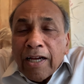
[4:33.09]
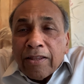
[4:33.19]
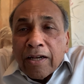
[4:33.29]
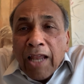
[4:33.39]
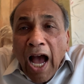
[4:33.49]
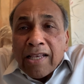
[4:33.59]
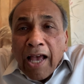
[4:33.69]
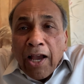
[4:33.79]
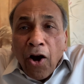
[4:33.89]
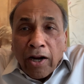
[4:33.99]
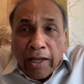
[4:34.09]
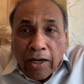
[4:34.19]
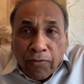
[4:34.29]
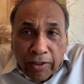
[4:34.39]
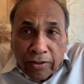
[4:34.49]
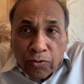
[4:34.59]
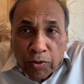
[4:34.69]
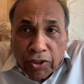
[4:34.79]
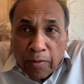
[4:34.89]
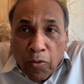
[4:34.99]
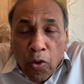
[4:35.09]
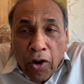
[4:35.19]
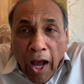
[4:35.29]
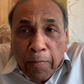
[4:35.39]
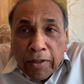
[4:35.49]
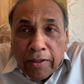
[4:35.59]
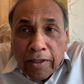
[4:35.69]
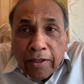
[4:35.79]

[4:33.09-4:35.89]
The dizygotic twins, which are more common,